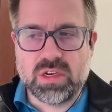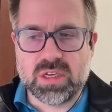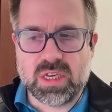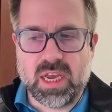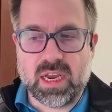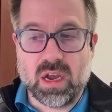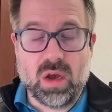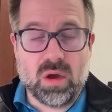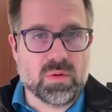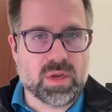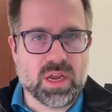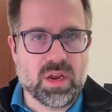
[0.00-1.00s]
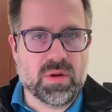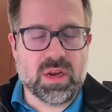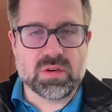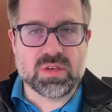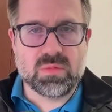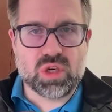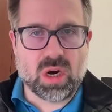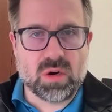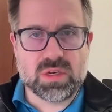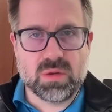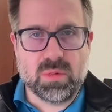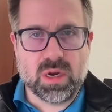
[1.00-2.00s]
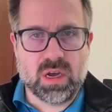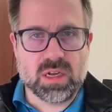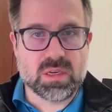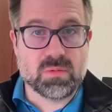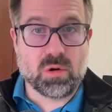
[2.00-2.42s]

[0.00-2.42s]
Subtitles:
just saying, oh, like, you know, here's some charts and whatnot,